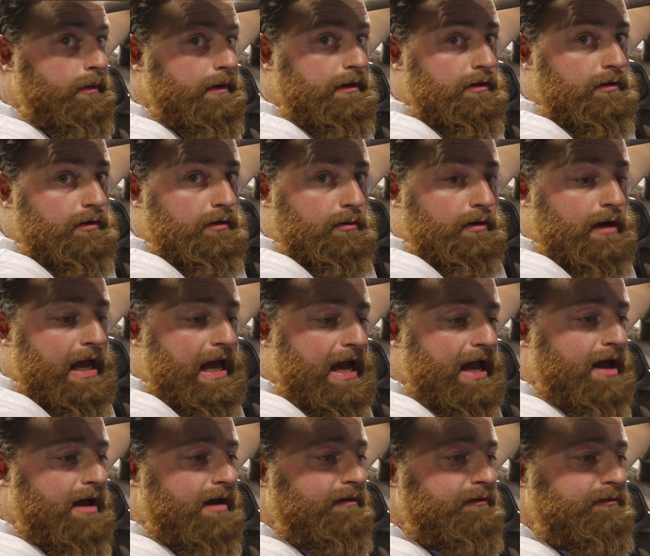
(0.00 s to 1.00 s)
we do
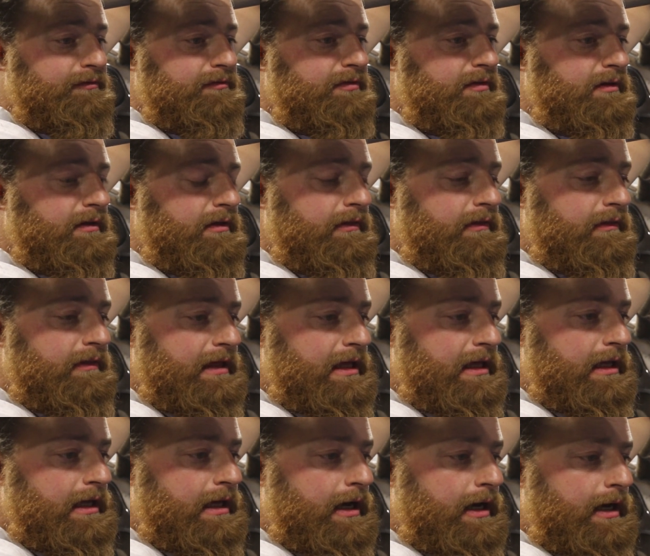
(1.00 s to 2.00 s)
have
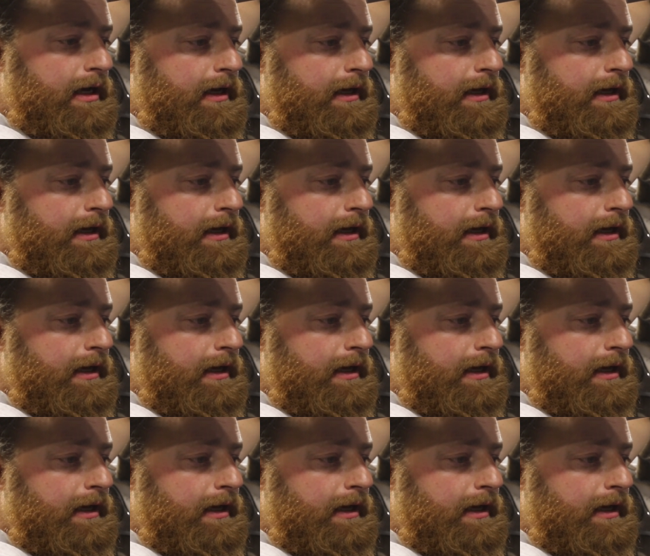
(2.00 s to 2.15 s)
the